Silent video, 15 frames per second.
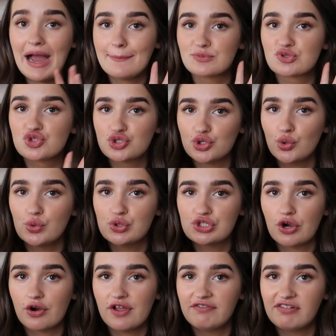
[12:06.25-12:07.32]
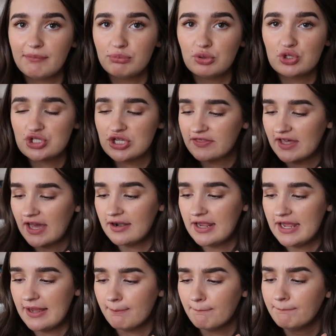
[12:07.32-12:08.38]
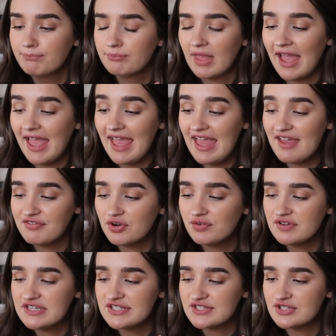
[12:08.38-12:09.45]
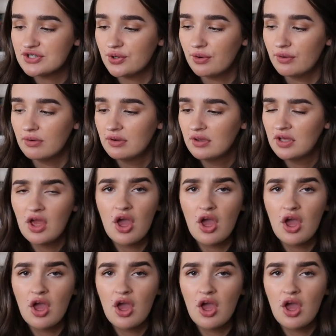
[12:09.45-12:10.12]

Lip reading: I'm so sorry if I butchered that name. Evaristo.